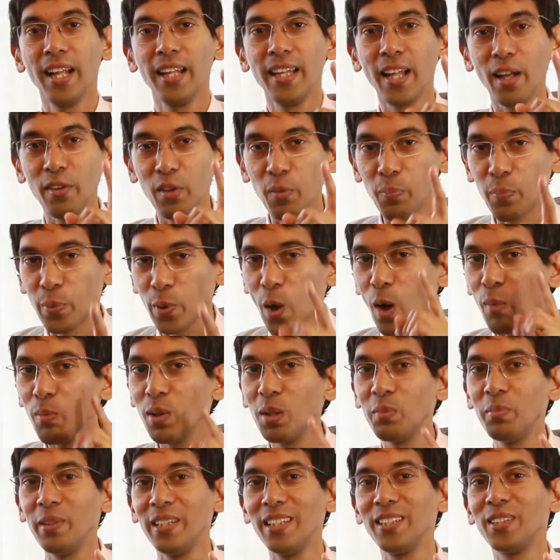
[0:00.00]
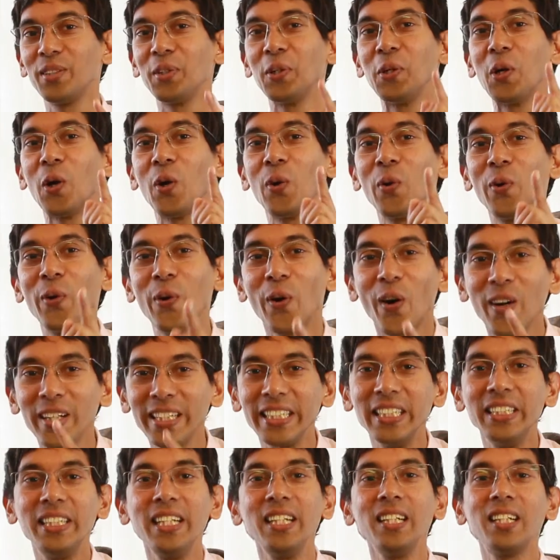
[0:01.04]
Now, the problem is you're
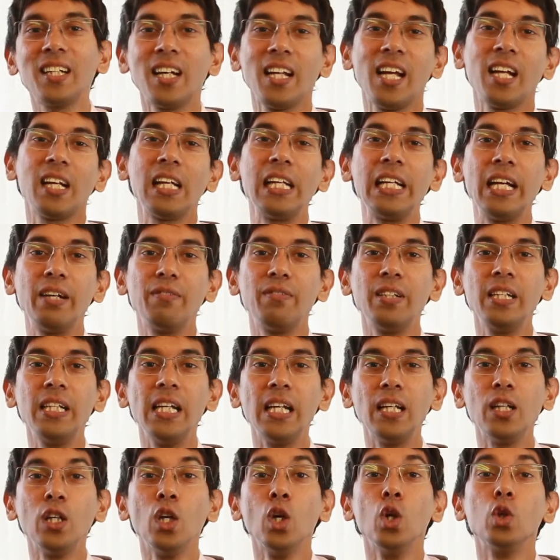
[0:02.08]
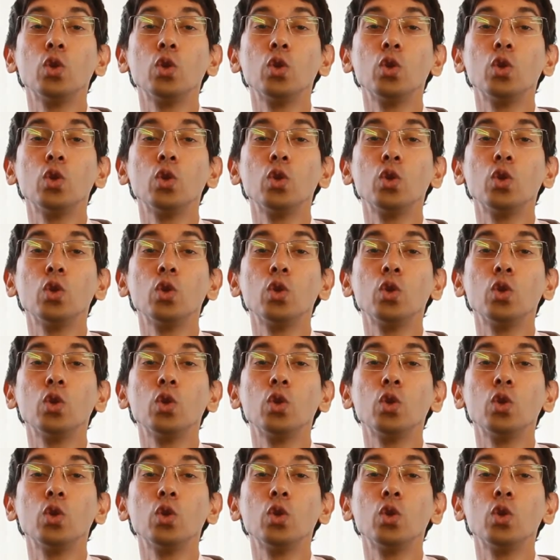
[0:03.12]
not eating correctly every day.